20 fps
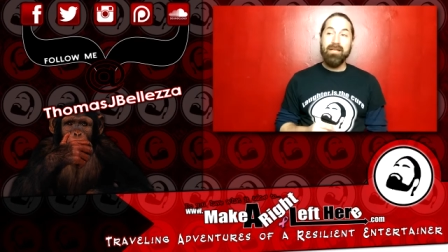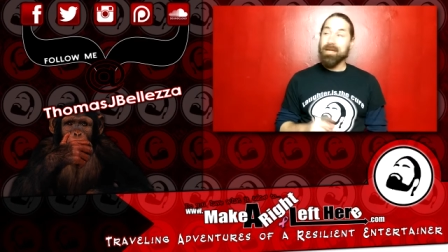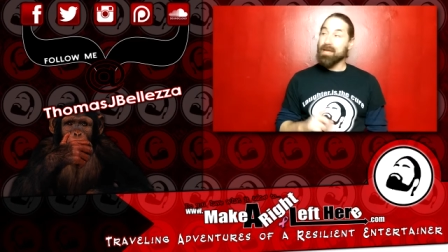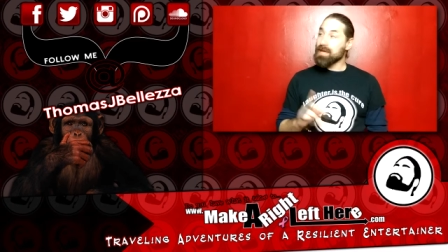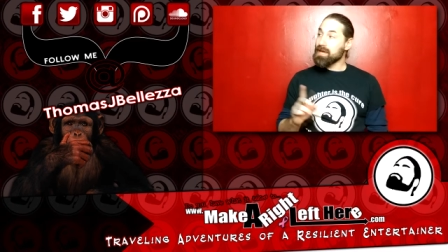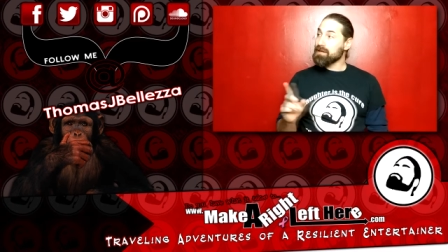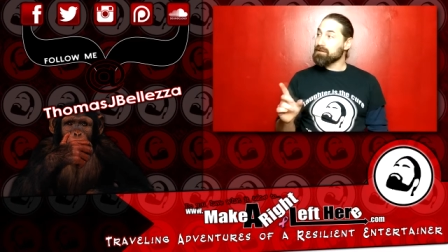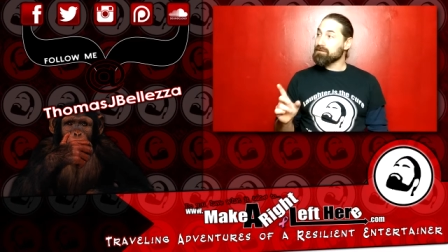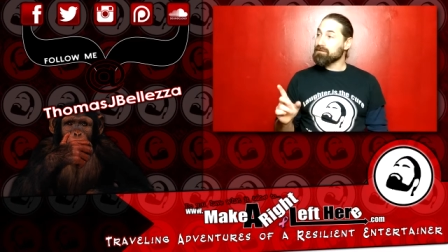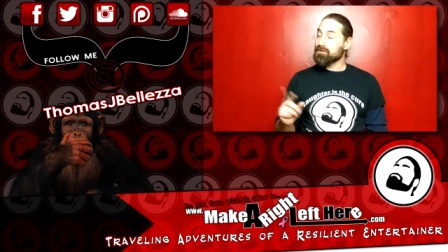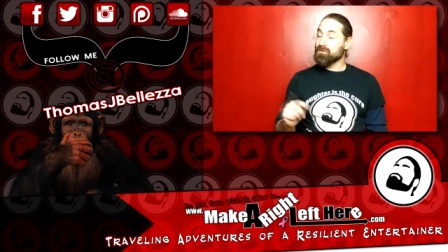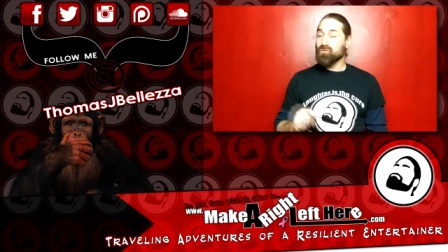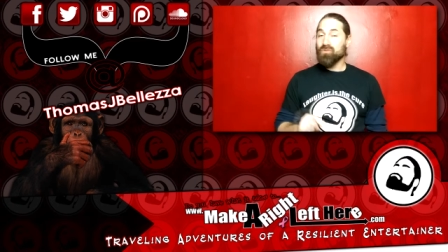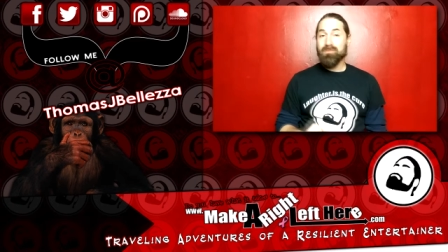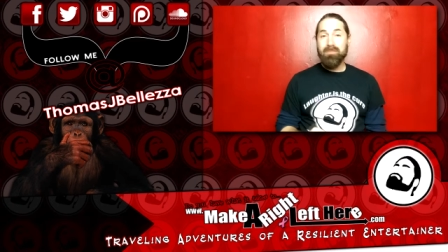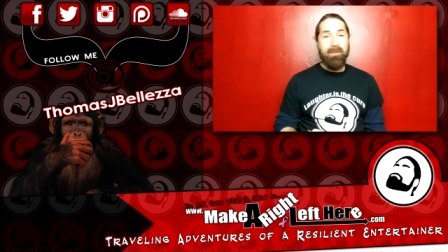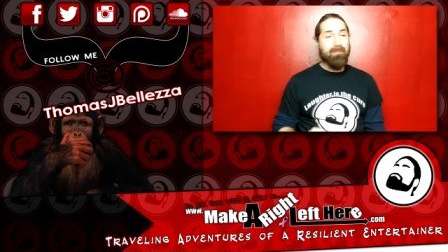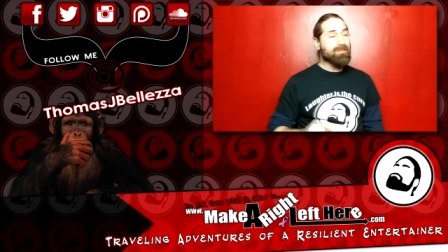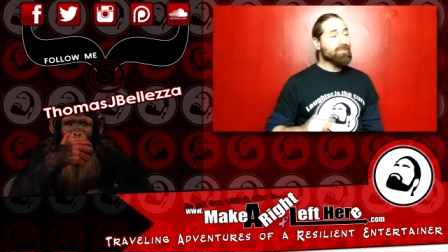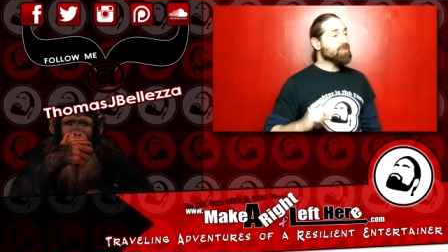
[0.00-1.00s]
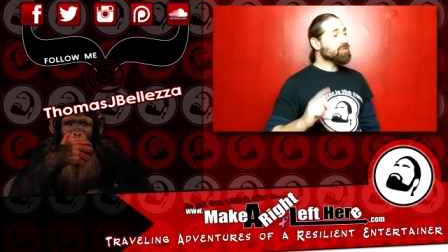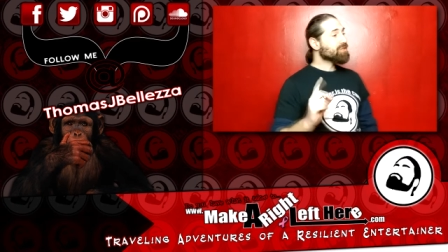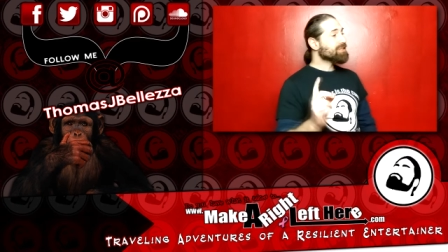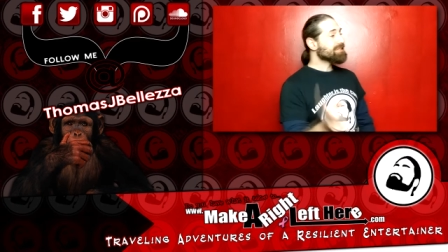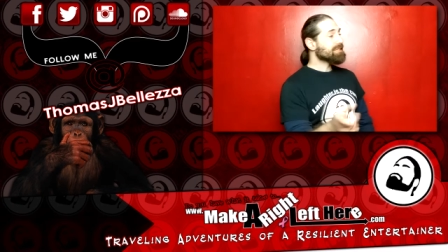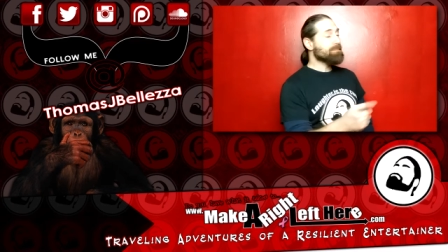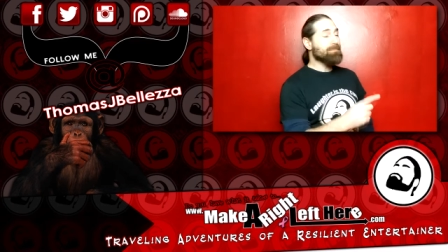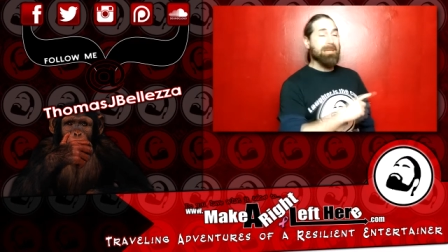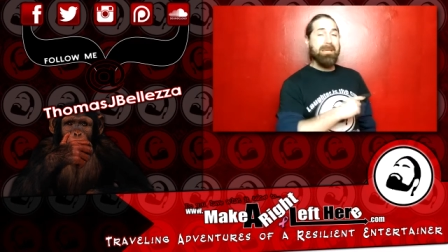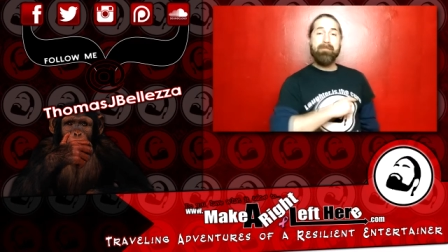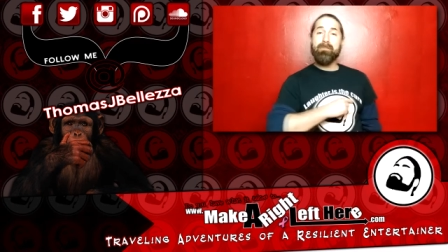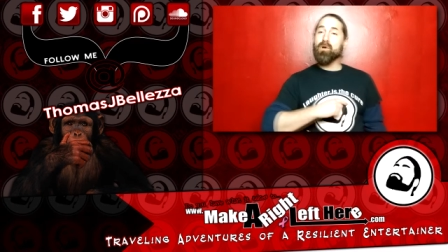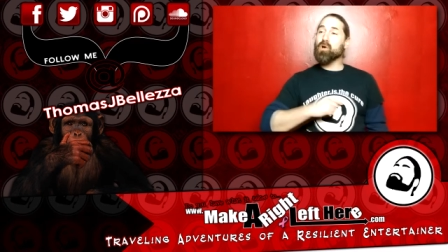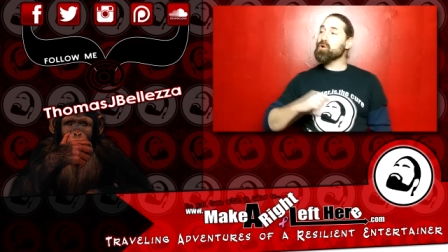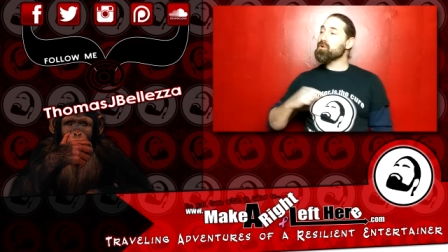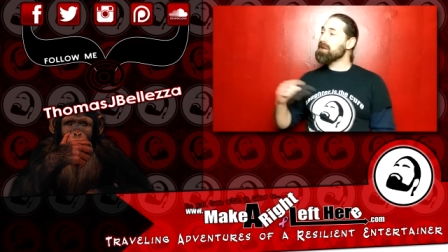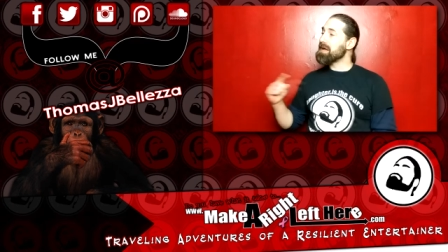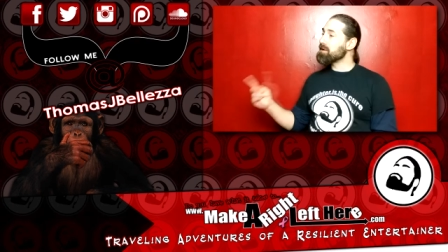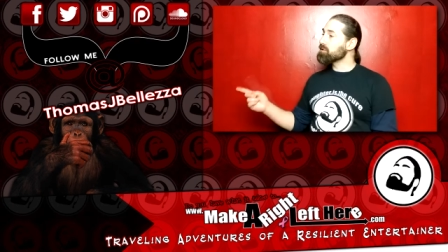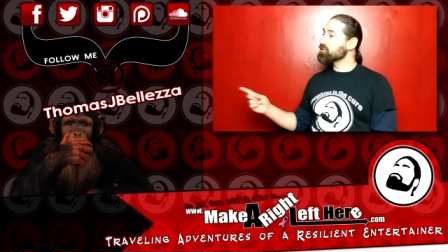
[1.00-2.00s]
And remember to look at the people
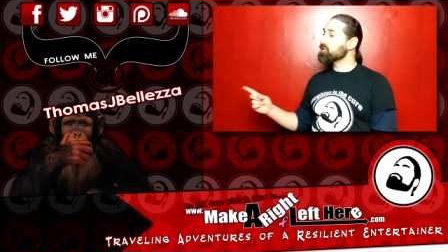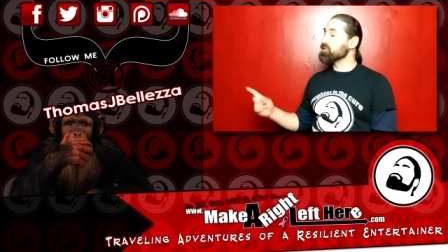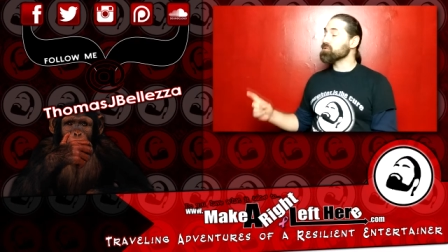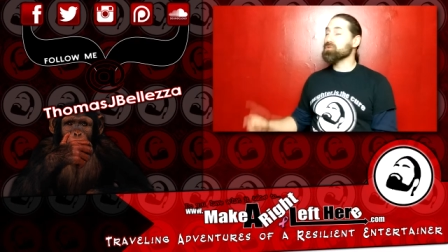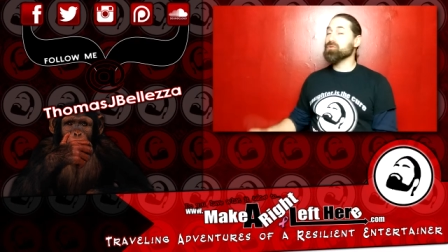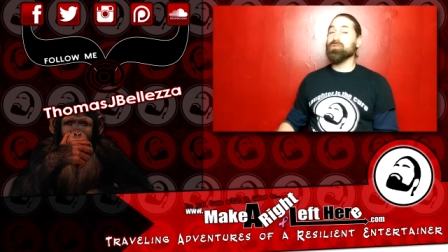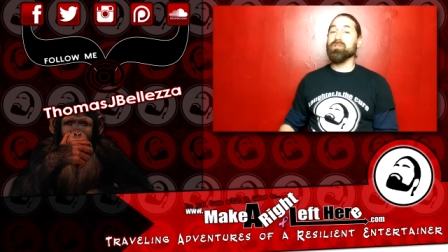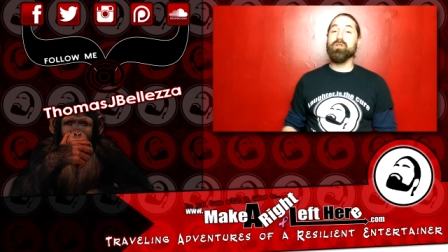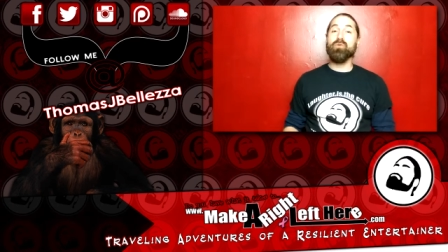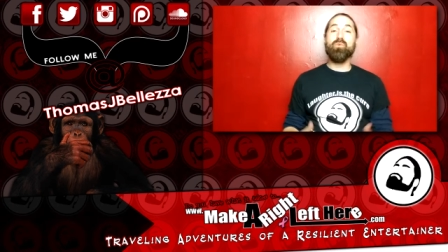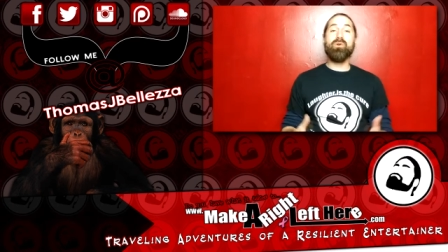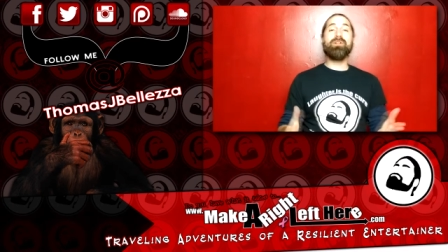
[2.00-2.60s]
around you so you can